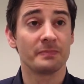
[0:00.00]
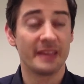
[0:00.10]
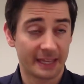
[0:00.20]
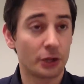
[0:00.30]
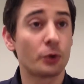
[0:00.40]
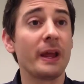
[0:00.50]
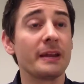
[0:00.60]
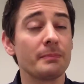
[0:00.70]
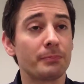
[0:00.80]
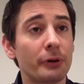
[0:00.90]
they can
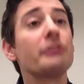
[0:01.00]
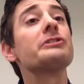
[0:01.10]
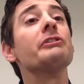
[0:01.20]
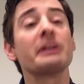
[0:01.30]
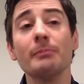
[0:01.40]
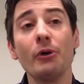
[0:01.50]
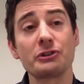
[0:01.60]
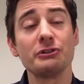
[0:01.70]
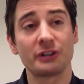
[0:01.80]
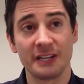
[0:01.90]
create personal and
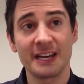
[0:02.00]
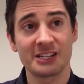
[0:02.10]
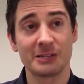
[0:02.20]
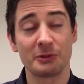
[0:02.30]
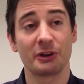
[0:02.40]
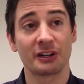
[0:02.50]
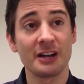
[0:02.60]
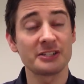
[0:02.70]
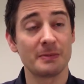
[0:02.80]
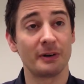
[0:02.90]
emotional connections with their
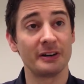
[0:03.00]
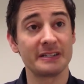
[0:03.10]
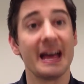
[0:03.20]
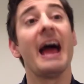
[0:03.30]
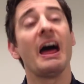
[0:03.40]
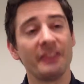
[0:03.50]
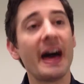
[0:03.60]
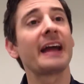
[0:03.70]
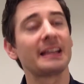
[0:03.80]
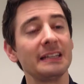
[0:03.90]
customers, and
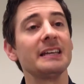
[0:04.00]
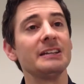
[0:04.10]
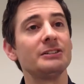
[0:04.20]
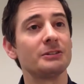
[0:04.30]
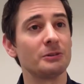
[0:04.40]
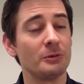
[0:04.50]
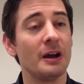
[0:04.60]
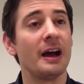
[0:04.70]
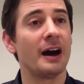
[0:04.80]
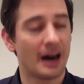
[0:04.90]
that can lead to
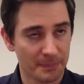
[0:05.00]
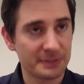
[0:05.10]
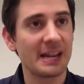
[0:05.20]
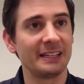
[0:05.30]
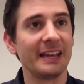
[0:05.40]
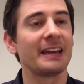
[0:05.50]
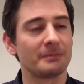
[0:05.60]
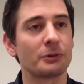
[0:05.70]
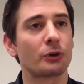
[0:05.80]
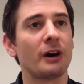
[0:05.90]
upselling
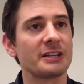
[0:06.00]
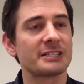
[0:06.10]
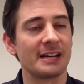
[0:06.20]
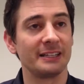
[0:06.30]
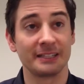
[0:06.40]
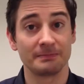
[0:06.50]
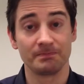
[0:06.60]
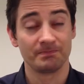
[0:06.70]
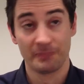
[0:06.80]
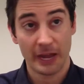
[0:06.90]
and cross selling
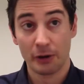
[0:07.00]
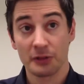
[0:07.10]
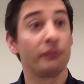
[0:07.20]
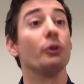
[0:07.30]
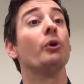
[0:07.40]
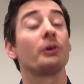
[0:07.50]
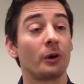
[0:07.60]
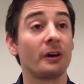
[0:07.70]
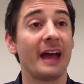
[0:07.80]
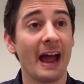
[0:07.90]
there on the floor
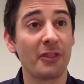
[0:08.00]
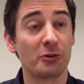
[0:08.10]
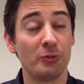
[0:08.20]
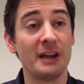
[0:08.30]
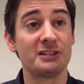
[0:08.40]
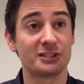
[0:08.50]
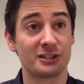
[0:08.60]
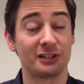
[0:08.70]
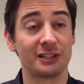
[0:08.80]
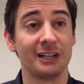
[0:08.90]
or at the
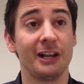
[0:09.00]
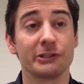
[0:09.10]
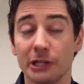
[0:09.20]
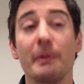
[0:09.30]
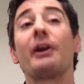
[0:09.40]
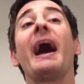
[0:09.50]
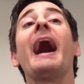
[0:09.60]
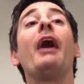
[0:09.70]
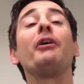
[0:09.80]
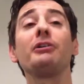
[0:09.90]
register. So, no matter
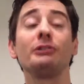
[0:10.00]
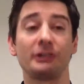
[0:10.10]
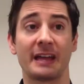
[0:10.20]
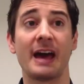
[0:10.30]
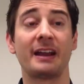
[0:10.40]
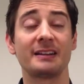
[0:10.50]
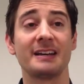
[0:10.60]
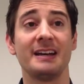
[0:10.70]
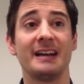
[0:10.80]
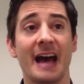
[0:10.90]
how you look at it,
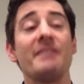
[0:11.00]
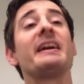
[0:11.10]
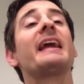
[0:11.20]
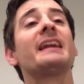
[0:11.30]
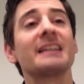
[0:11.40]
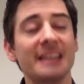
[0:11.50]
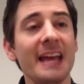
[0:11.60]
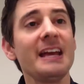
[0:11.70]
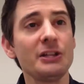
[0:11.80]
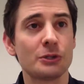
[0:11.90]
having an
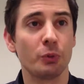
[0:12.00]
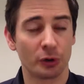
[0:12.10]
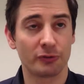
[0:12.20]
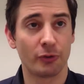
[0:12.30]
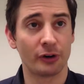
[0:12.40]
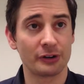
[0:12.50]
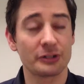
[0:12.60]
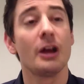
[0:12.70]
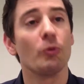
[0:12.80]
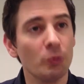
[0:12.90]
engaged
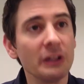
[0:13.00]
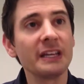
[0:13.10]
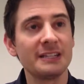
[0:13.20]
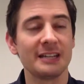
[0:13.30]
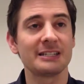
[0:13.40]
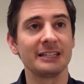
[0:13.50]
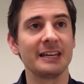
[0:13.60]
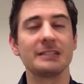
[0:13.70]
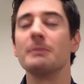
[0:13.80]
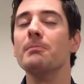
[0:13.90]
workforce really does
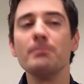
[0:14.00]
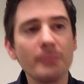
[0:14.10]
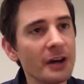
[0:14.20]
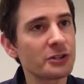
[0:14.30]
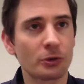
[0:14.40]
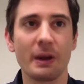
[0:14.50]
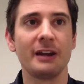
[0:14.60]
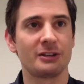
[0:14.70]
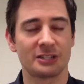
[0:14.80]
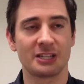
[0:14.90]
lead to much
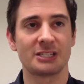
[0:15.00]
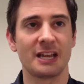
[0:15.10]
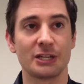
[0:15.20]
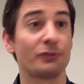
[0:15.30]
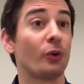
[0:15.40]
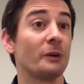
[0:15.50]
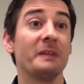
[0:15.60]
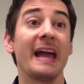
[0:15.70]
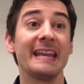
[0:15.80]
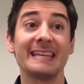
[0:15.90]
greater success for
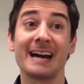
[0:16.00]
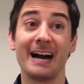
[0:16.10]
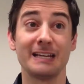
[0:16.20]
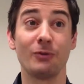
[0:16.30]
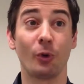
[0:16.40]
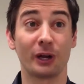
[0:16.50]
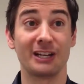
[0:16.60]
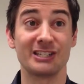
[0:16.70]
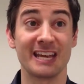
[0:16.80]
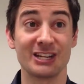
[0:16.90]
any kind of
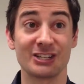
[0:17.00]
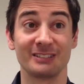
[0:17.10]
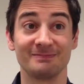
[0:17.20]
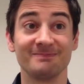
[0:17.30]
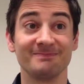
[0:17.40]
organization.